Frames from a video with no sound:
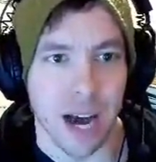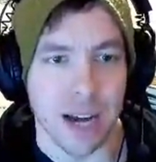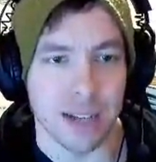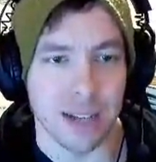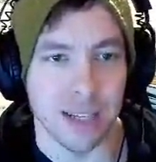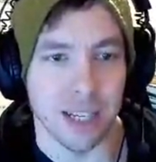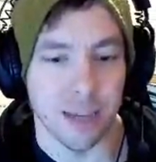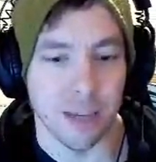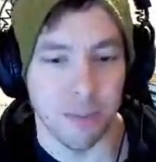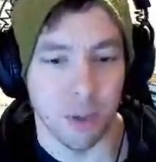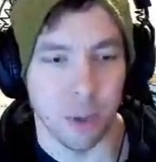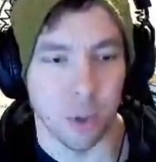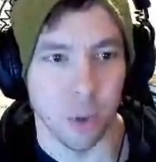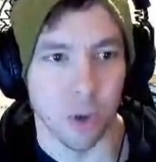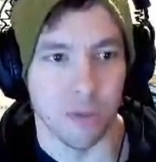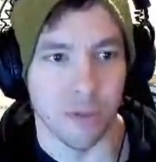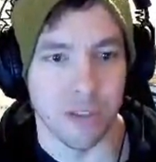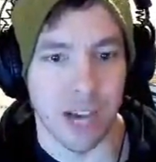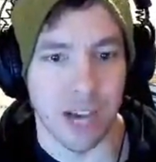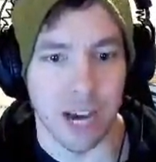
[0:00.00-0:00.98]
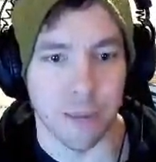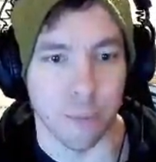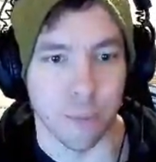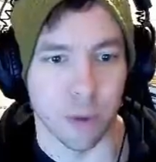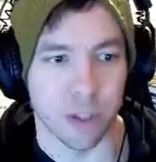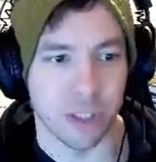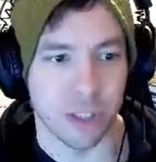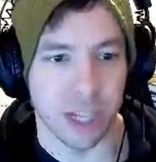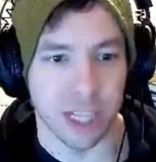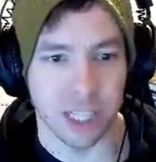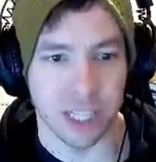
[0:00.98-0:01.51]
think it'd be cool if they had more
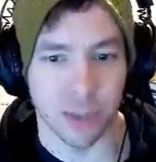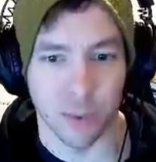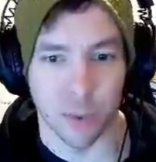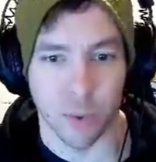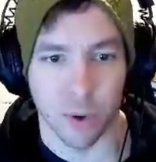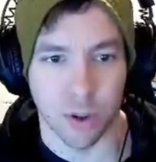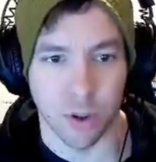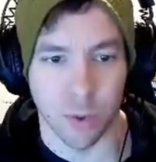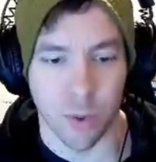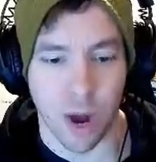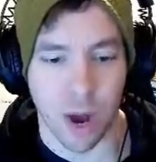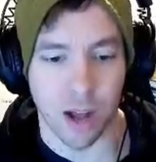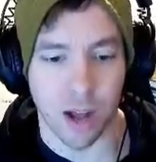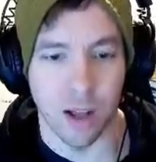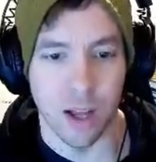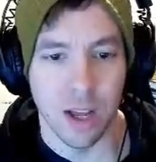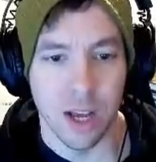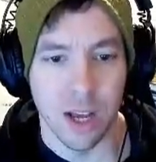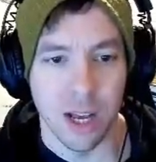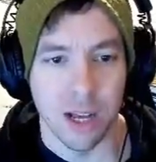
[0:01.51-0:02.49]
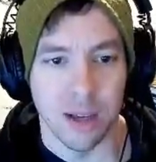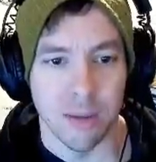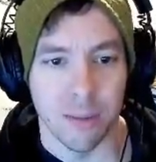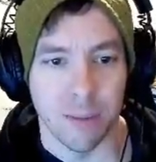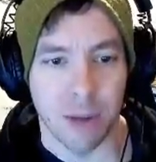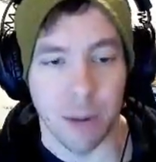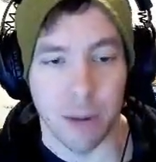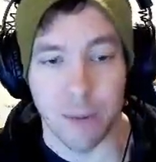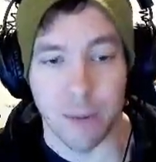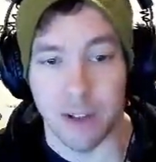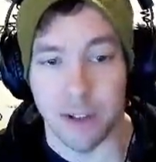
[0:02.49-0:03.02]
sets that were worth a while.
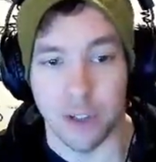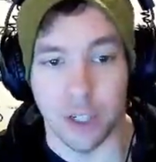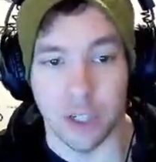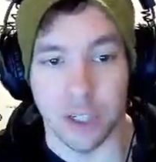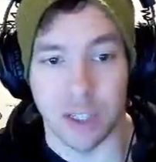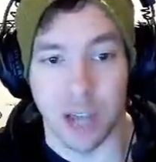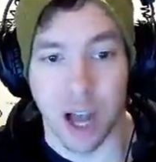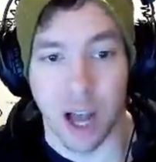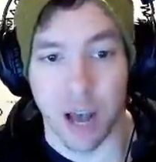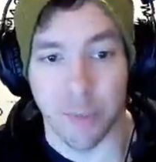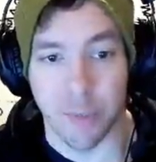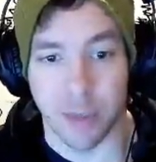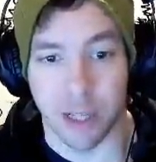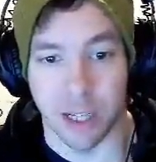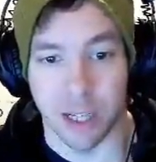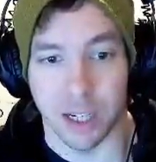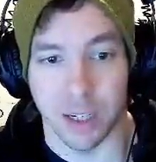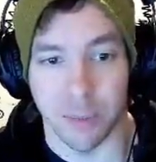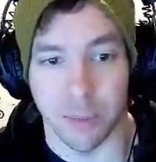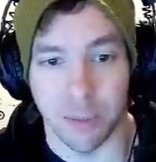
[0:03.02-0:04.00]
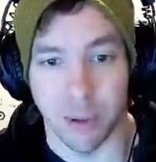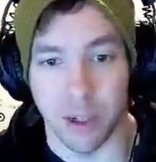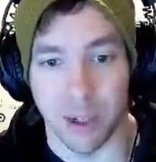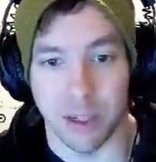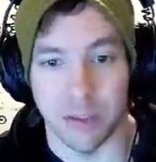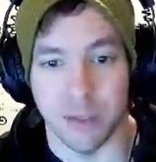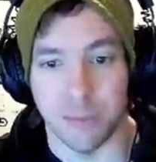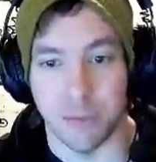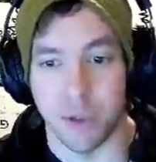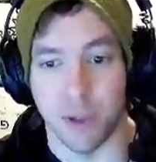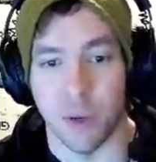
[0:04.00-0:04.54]
But I mean, as you can tell, I'm clearing
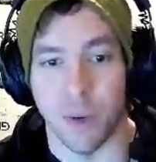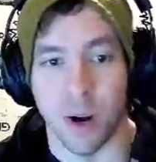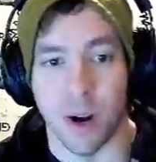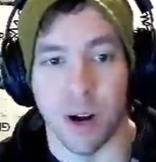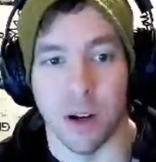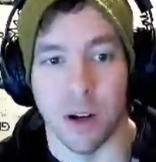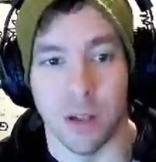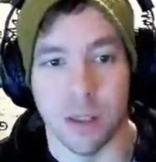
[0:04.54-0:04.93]
pretty well.